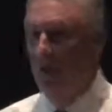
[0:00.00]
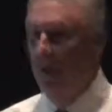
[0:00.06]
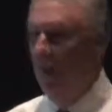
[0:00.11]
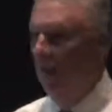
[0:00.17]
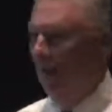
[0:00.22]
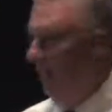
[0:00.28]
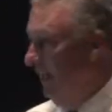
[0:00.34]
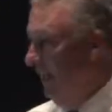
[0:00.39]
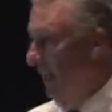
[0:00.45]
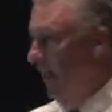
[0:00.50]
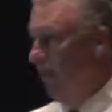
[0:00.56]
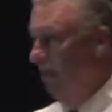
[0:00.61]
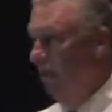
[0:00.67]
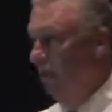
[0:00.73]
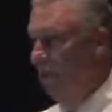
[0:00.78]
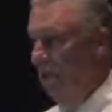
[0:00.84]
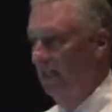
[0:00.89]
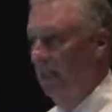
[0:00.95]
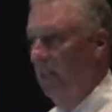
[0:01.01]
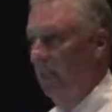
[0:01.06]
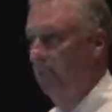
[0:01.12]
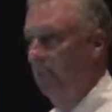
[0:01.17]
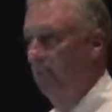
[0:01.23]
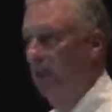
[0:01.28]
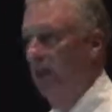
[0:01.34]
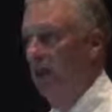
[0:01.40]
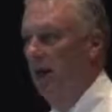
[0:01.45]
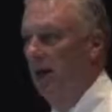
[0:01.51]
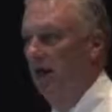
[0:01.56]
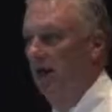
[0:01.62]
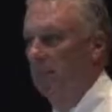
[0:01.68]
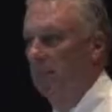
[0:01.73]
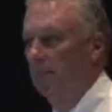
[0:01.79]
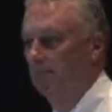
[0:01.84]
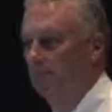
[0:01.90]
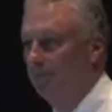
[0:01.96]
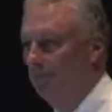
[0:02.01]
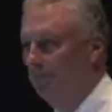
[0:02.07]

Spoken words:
And then they looked and they compared them.